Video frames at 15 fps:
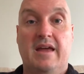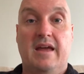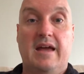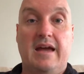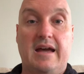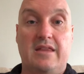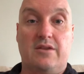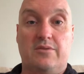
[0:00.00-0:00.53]

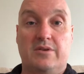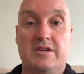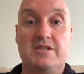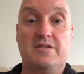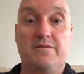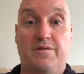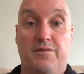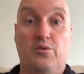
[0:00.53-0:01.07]
And the
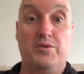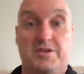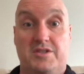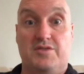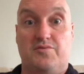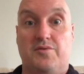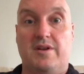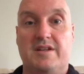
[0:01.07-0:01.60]
reason for this
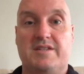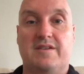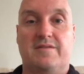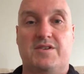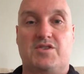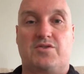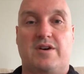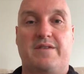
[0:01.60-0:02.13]
is
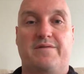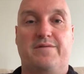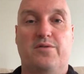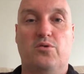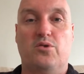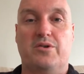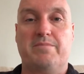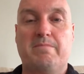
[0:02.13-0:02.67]
relatively
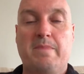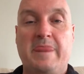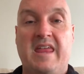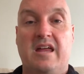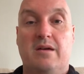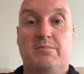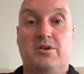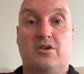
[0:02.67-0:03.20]
straightforward,
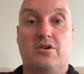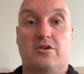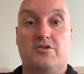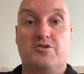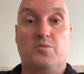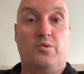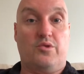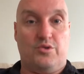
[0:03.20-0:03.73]

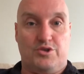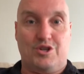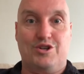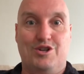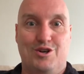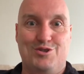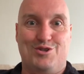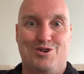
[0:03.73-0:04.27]
because we're also
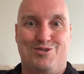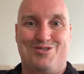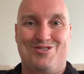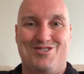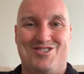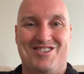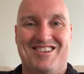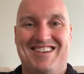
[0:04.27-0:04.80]
nose
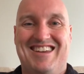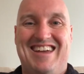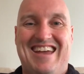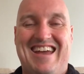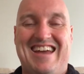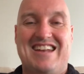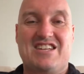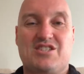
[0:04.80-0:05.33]
doctors,
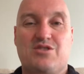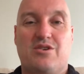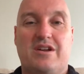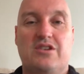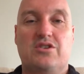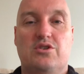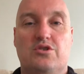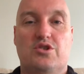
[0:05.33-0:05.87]
and it's not
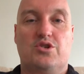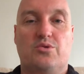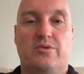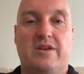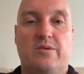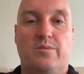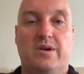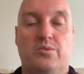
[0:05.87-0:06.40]
unusual
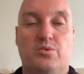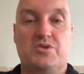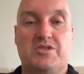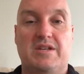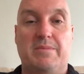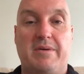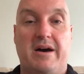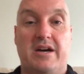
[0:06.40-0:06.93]
that we will
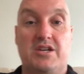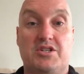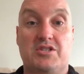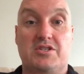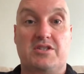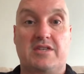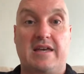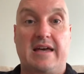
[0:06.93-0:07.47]
see
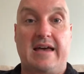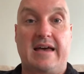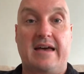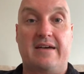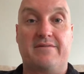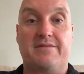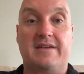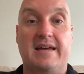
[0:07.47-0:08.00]
patients that
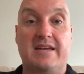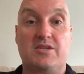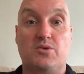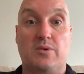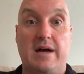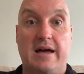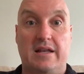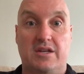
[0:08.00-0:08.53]
have
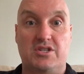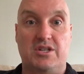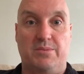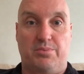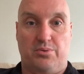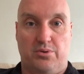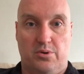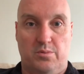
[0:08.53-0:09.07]
nasal allergy
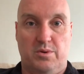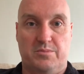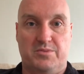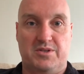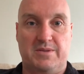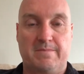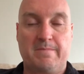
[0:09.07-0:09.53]
problems.